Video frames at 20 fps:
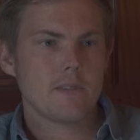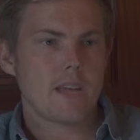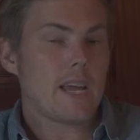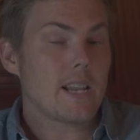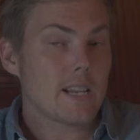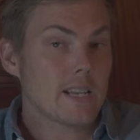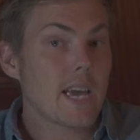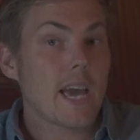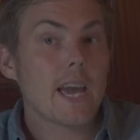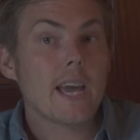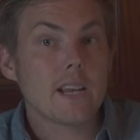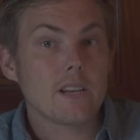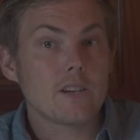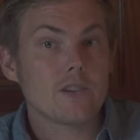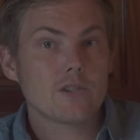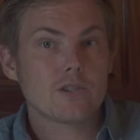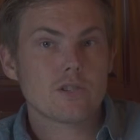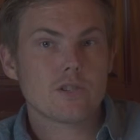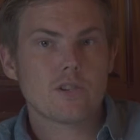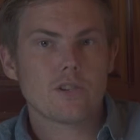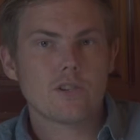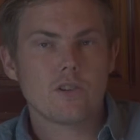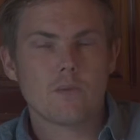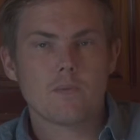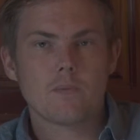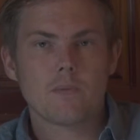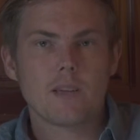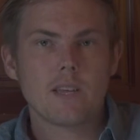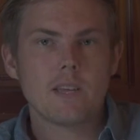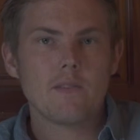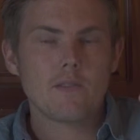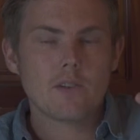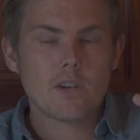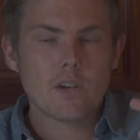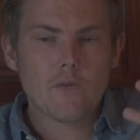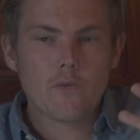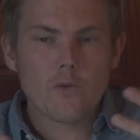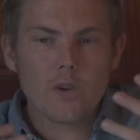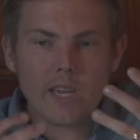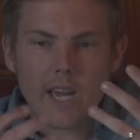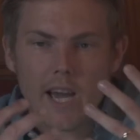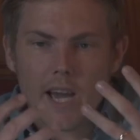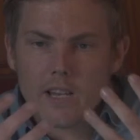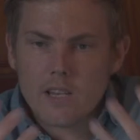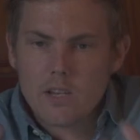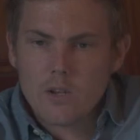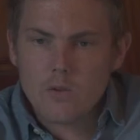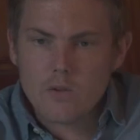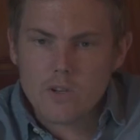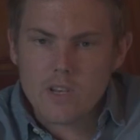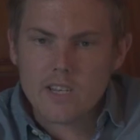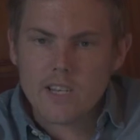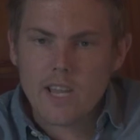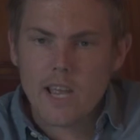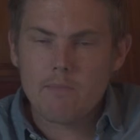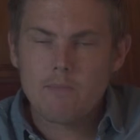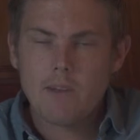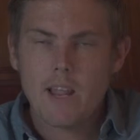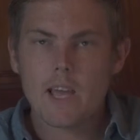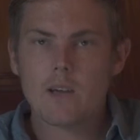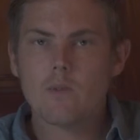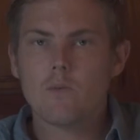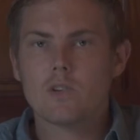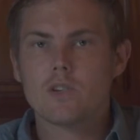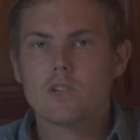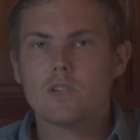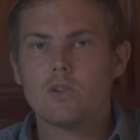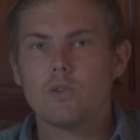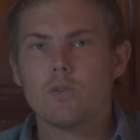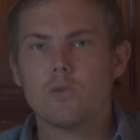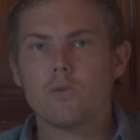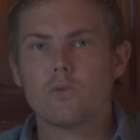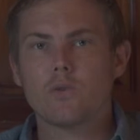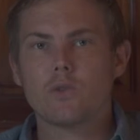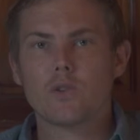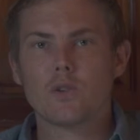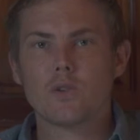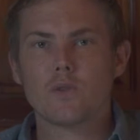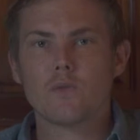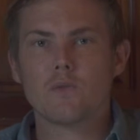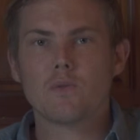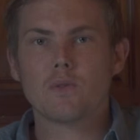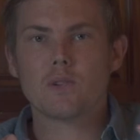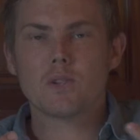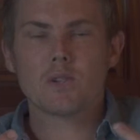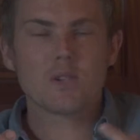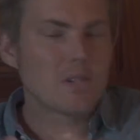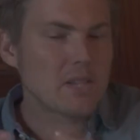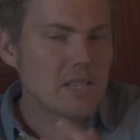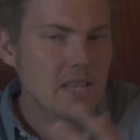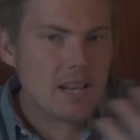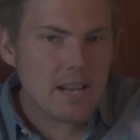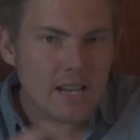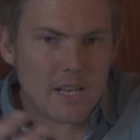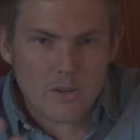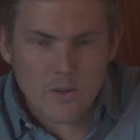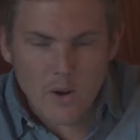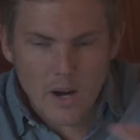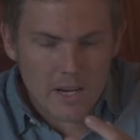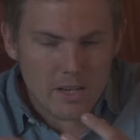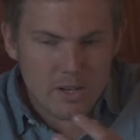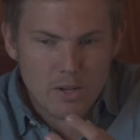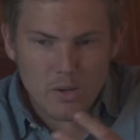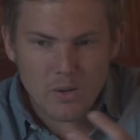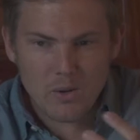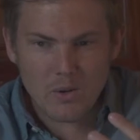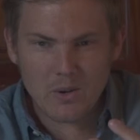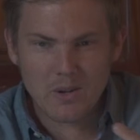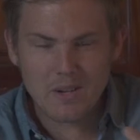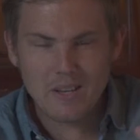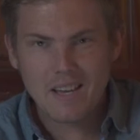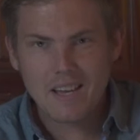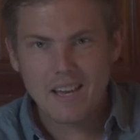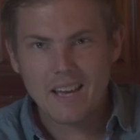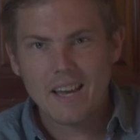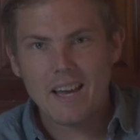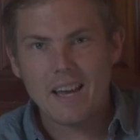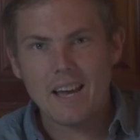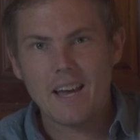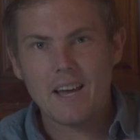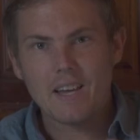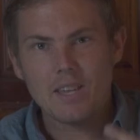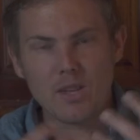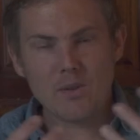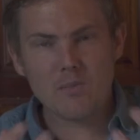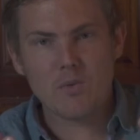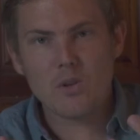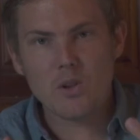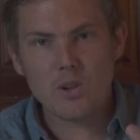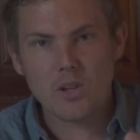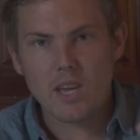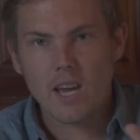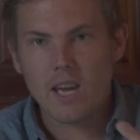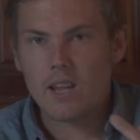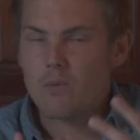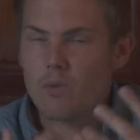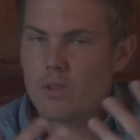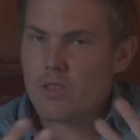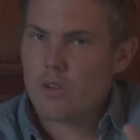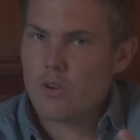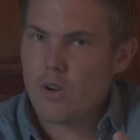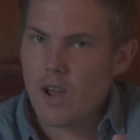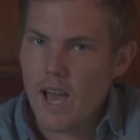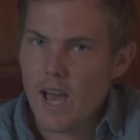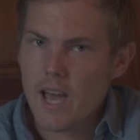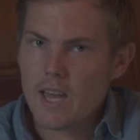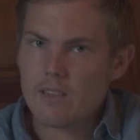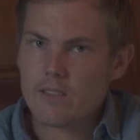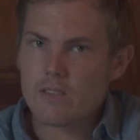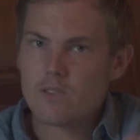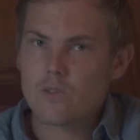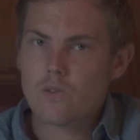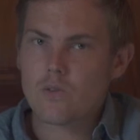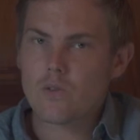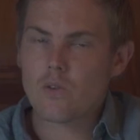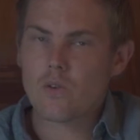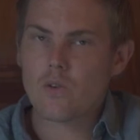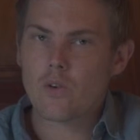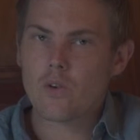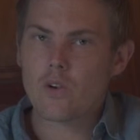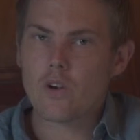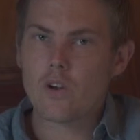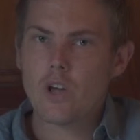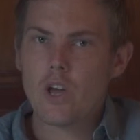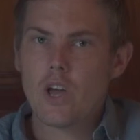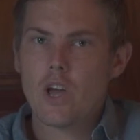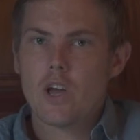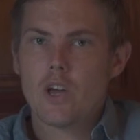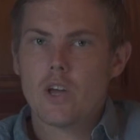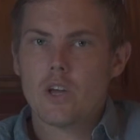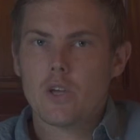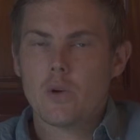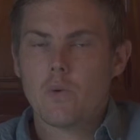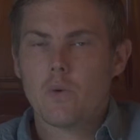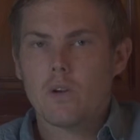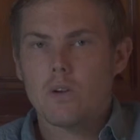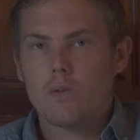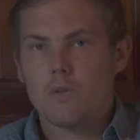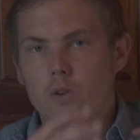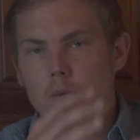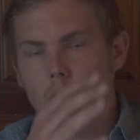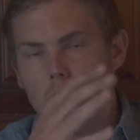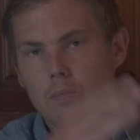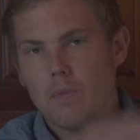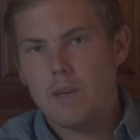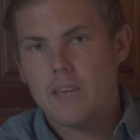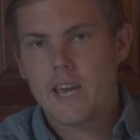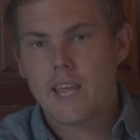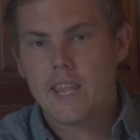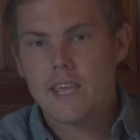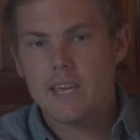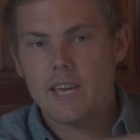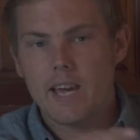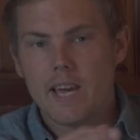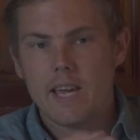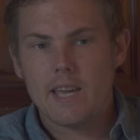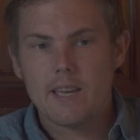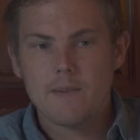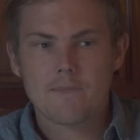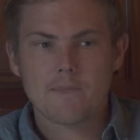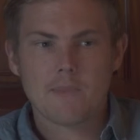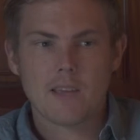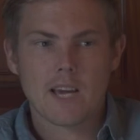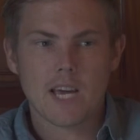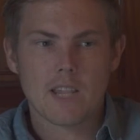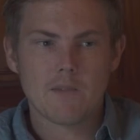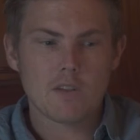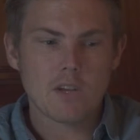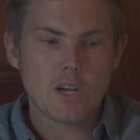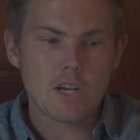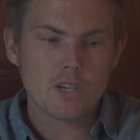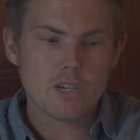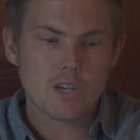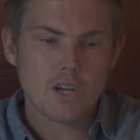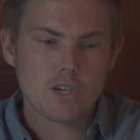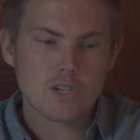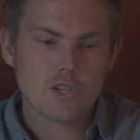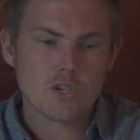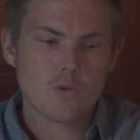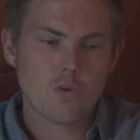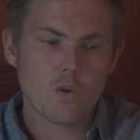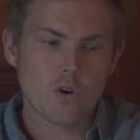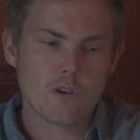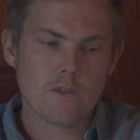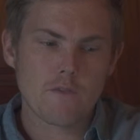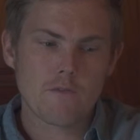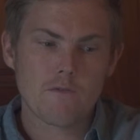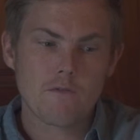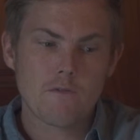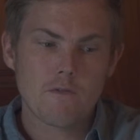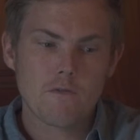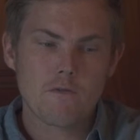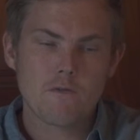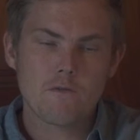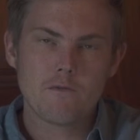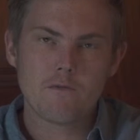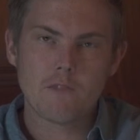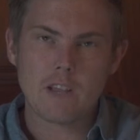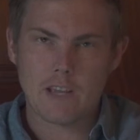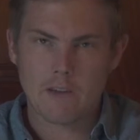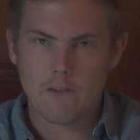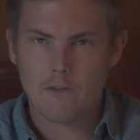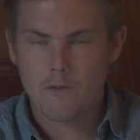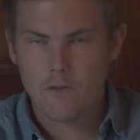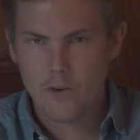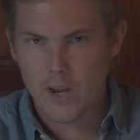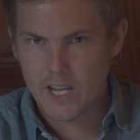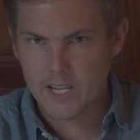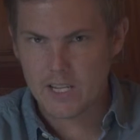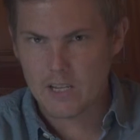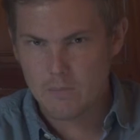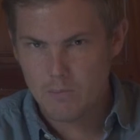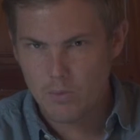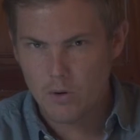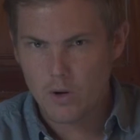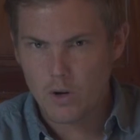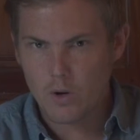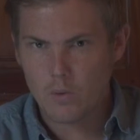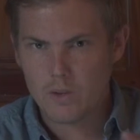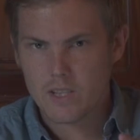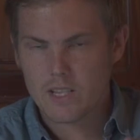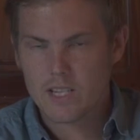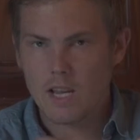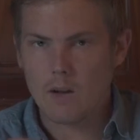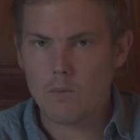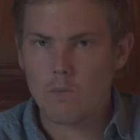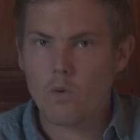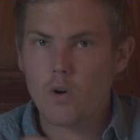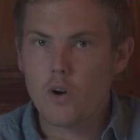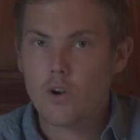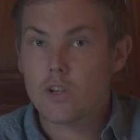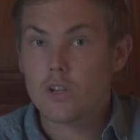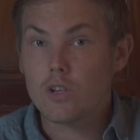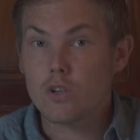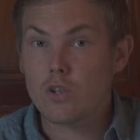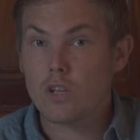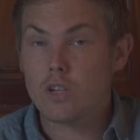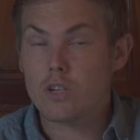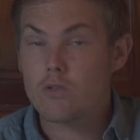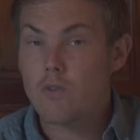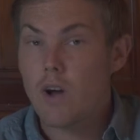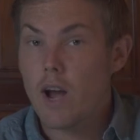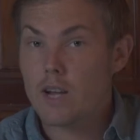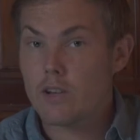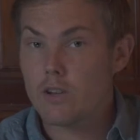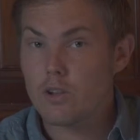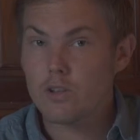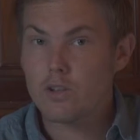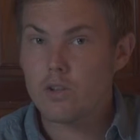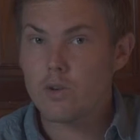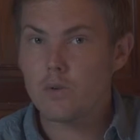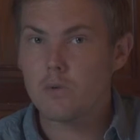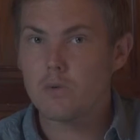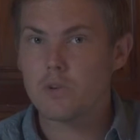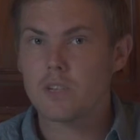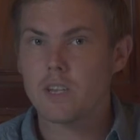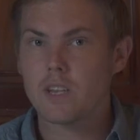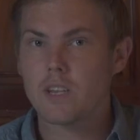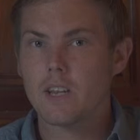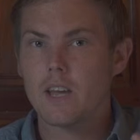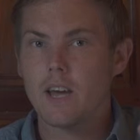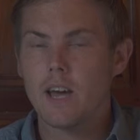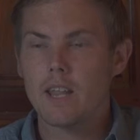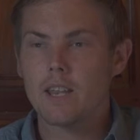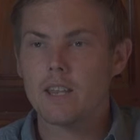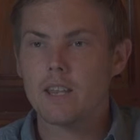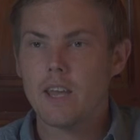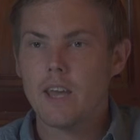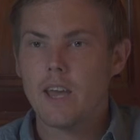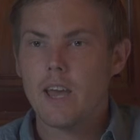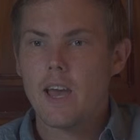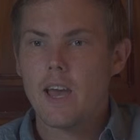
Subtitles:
engaged, you know, even if we can't use the same language, to still try to communicate with your hands, or you will be getting a kind of a short, like a phrase book with some words you can try to use and